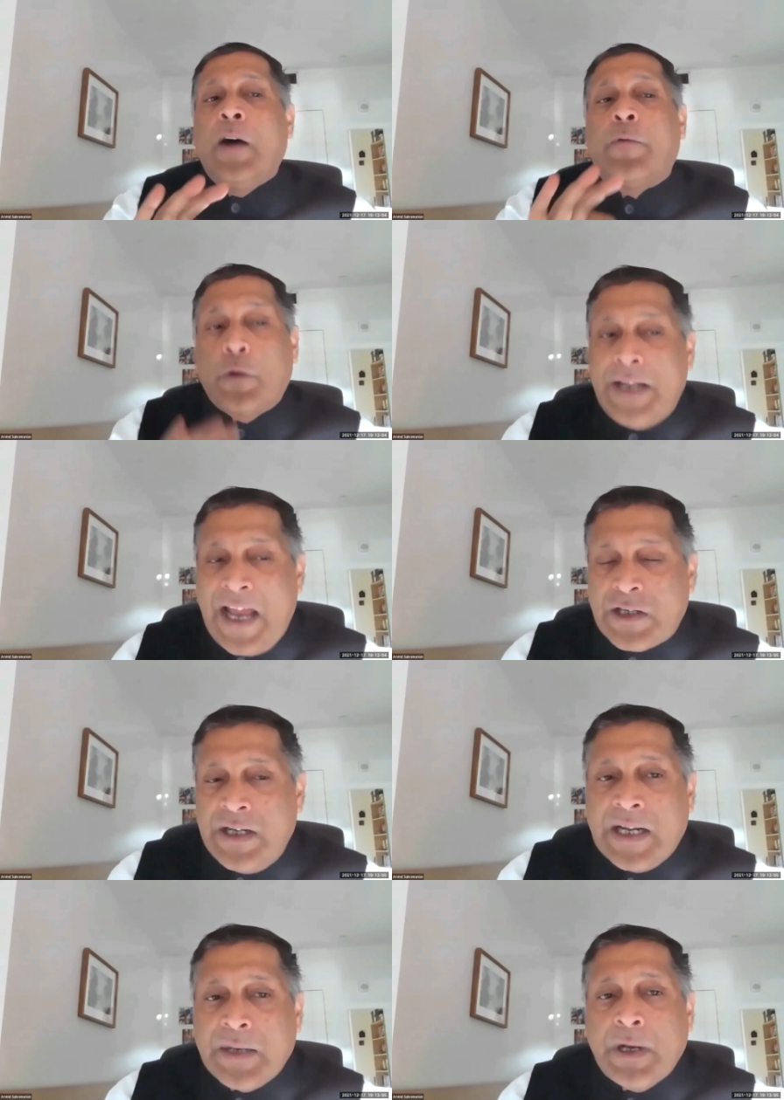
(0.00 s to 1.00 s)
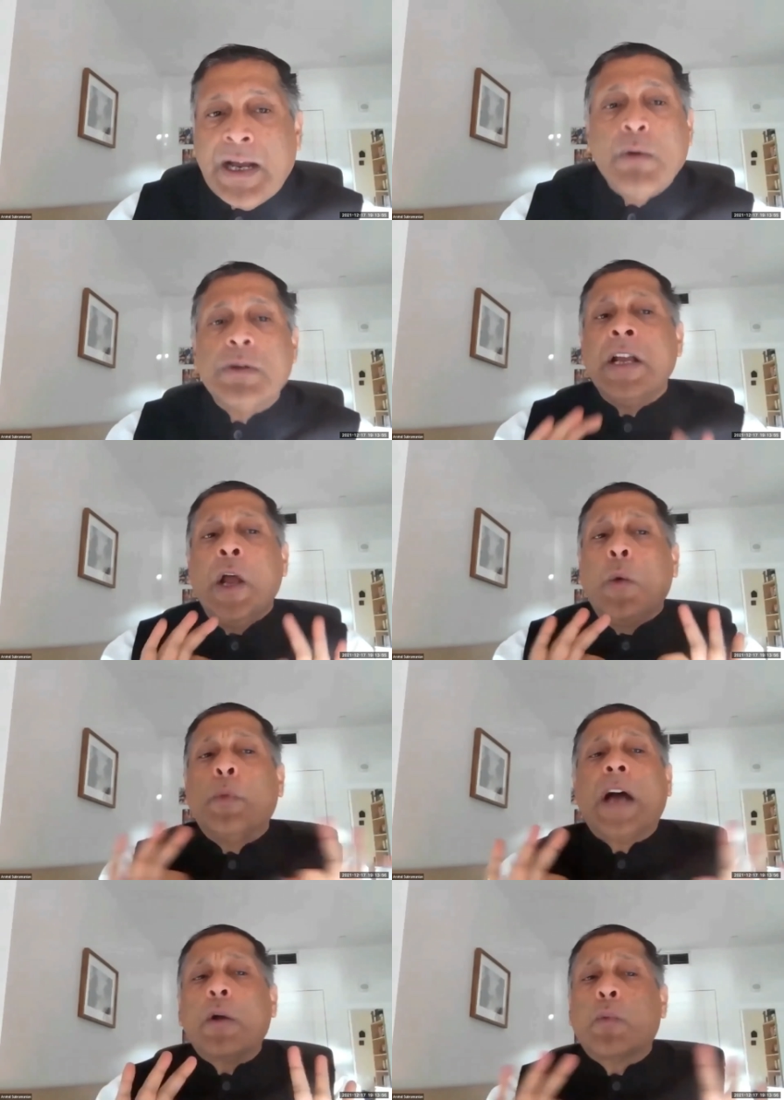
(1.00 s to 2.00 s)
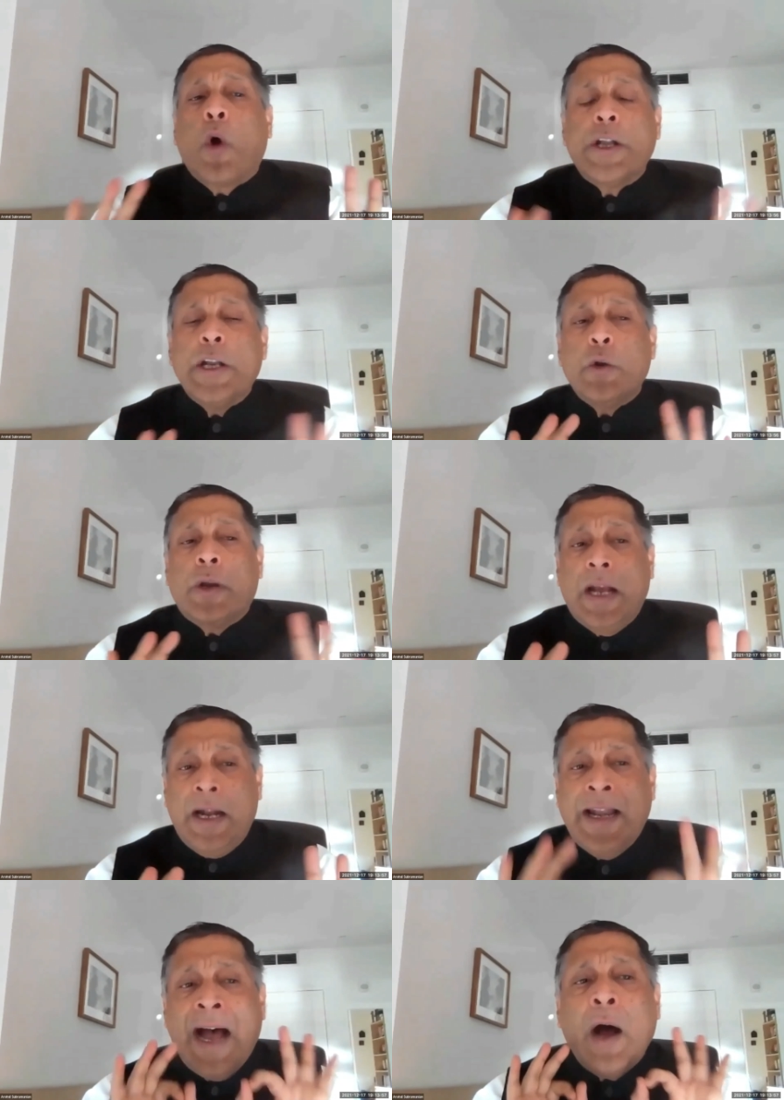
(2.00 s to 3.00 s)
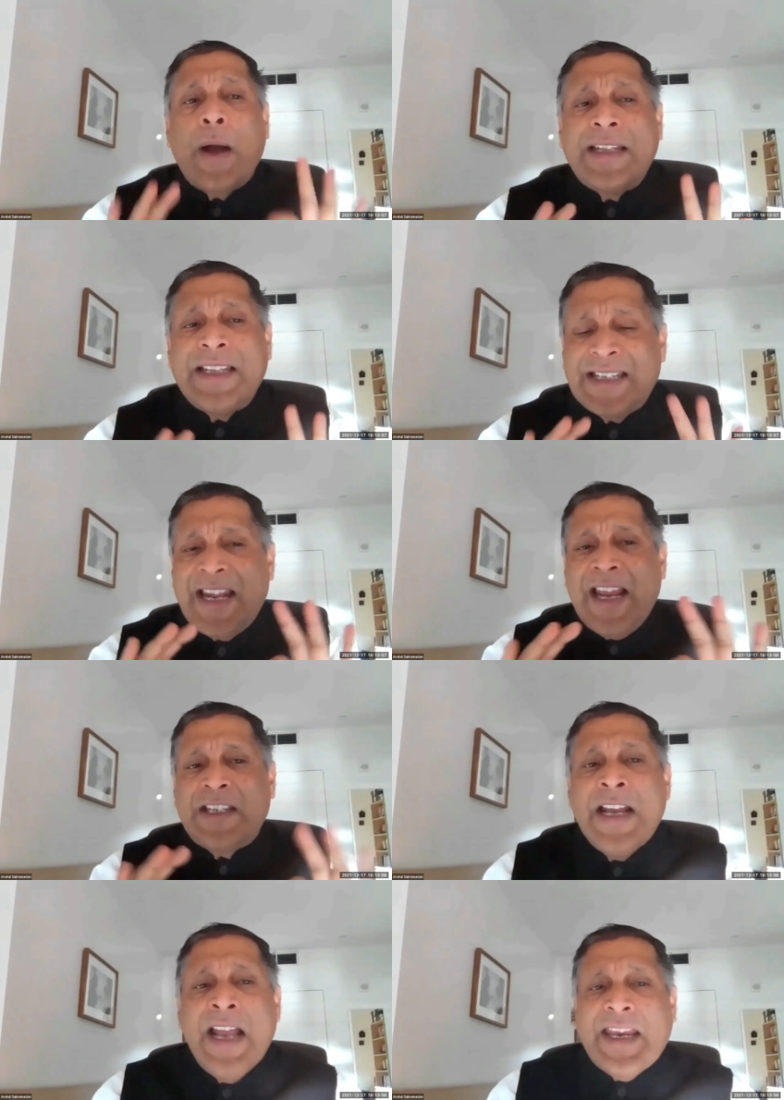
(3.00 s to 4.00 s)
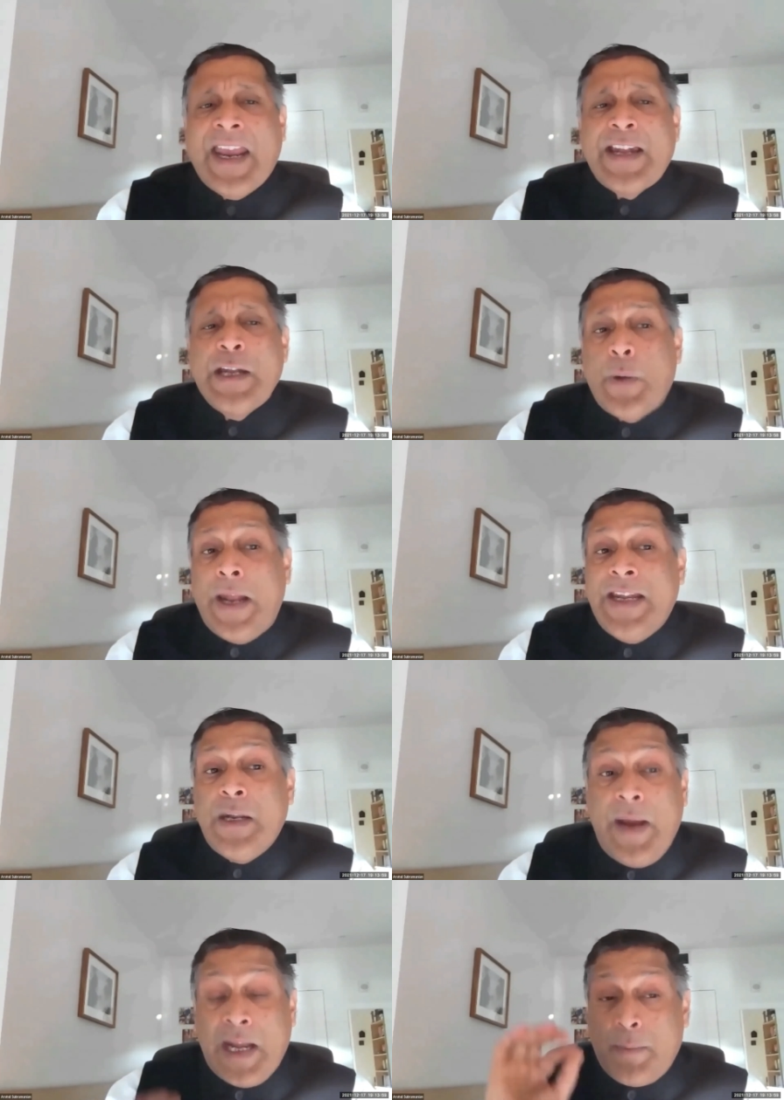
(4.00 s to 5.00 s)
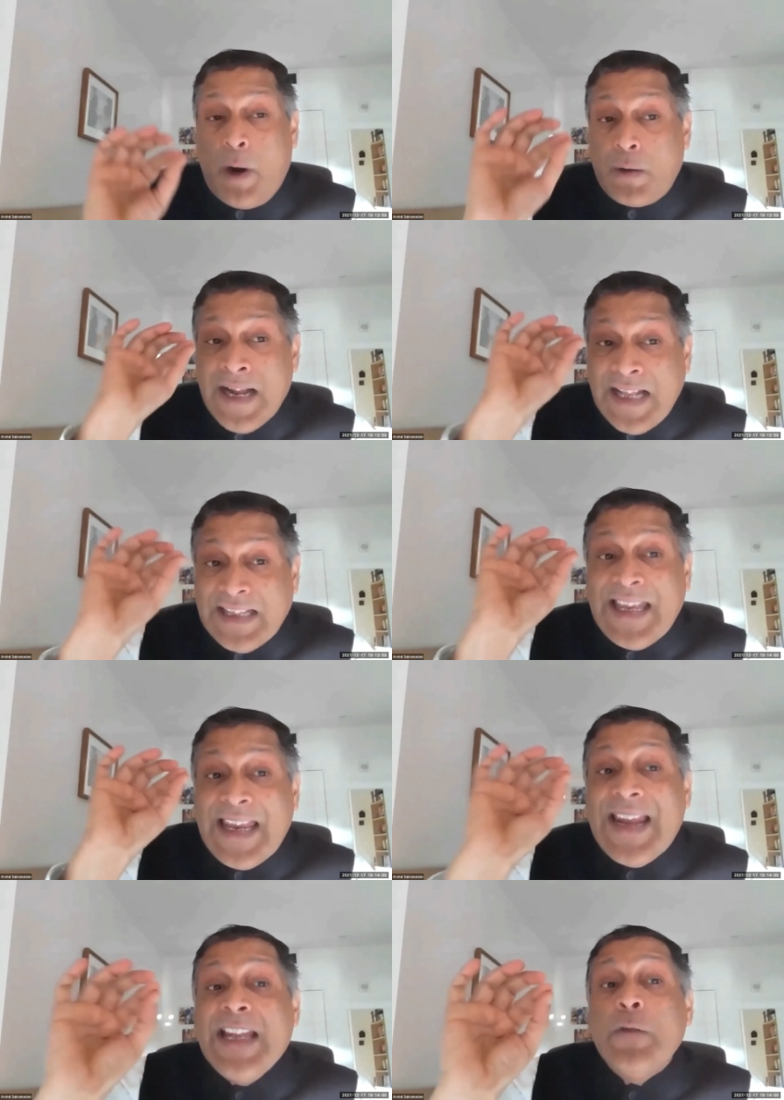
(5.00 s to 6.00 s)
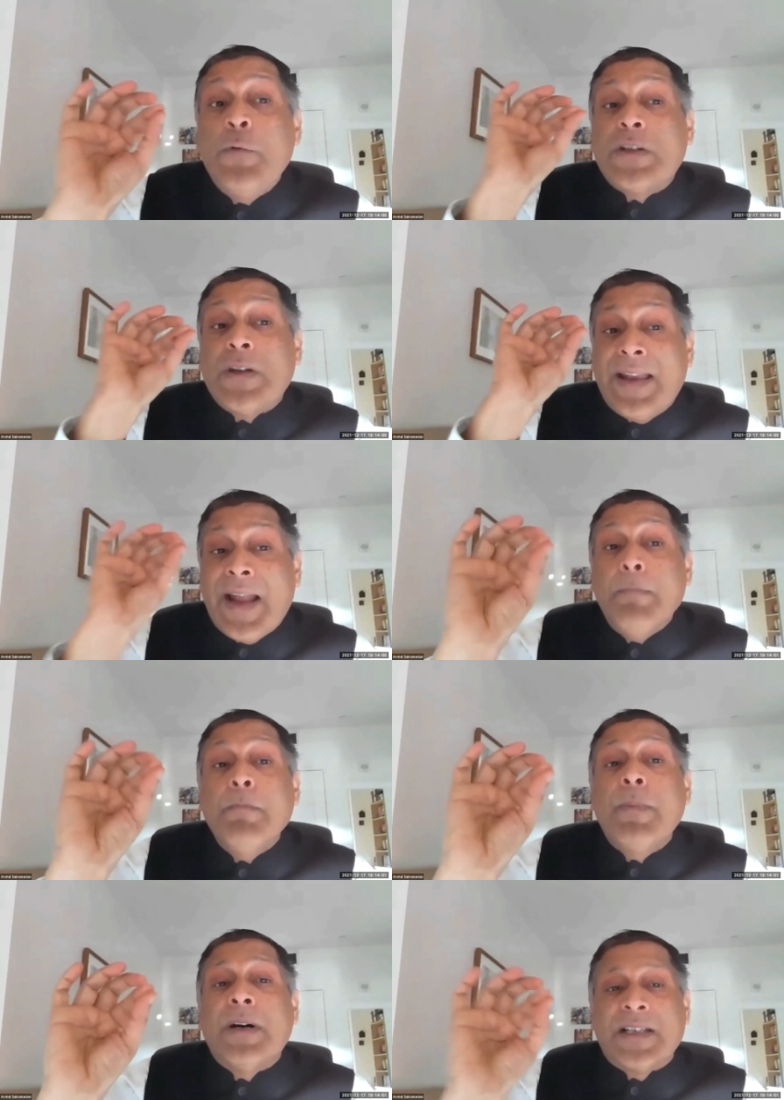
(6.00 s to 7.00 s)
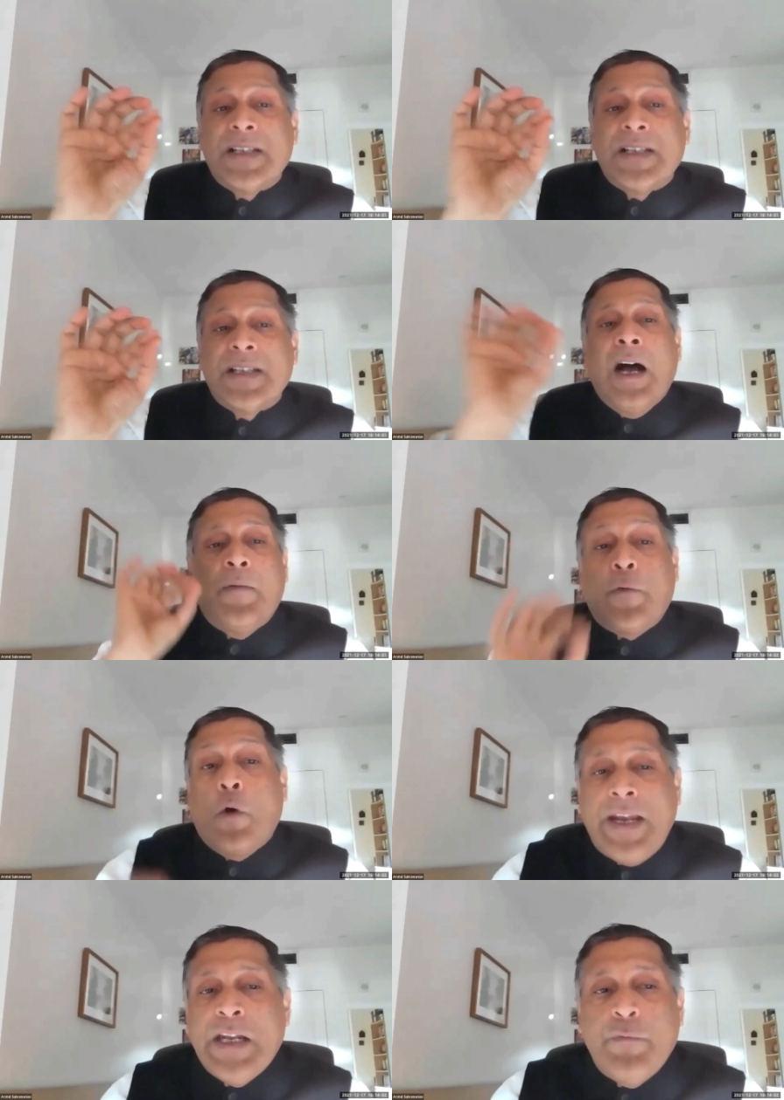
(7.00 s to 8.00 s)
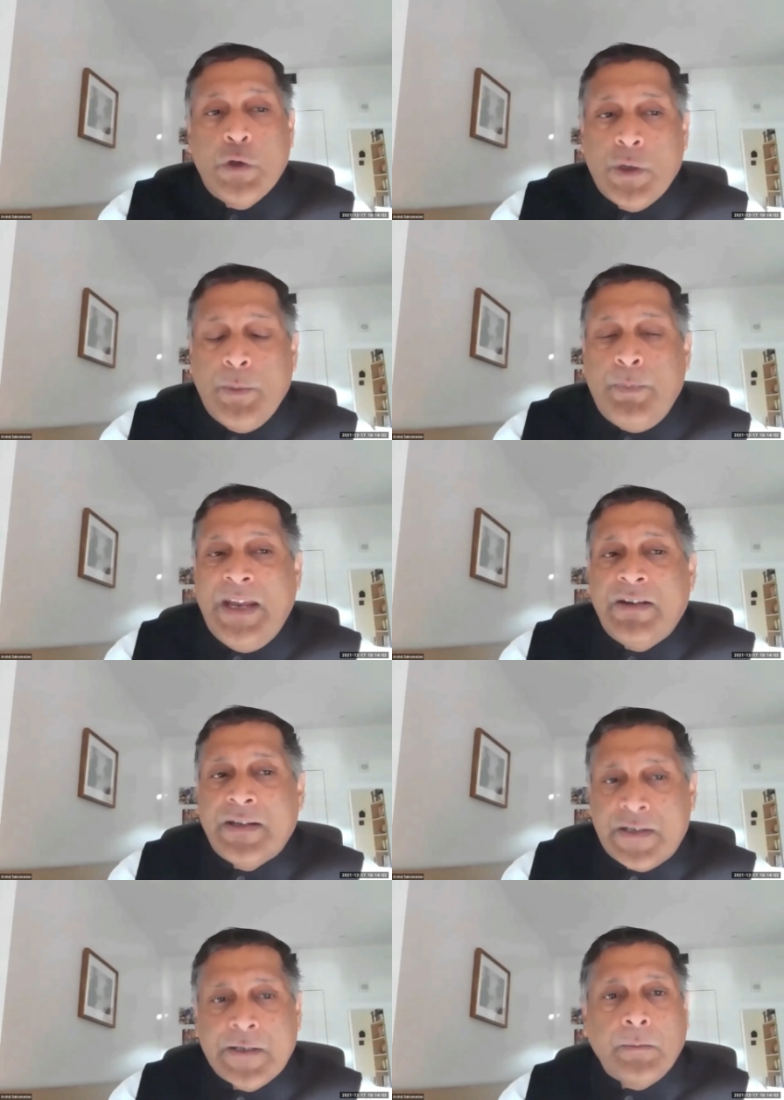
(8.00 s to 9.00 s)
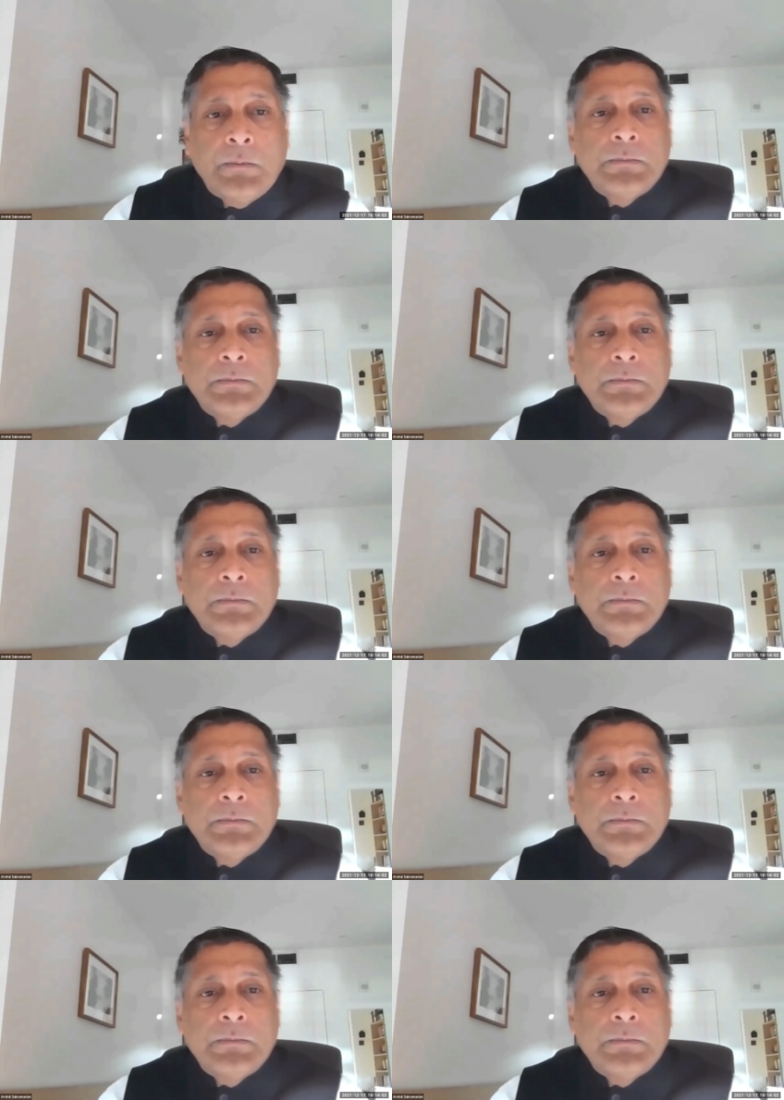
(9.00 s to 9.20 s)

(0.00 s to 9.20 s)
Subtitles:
for the national income accounts, without wanting to now at this stage get into any debate about the individual numbers for individual periods.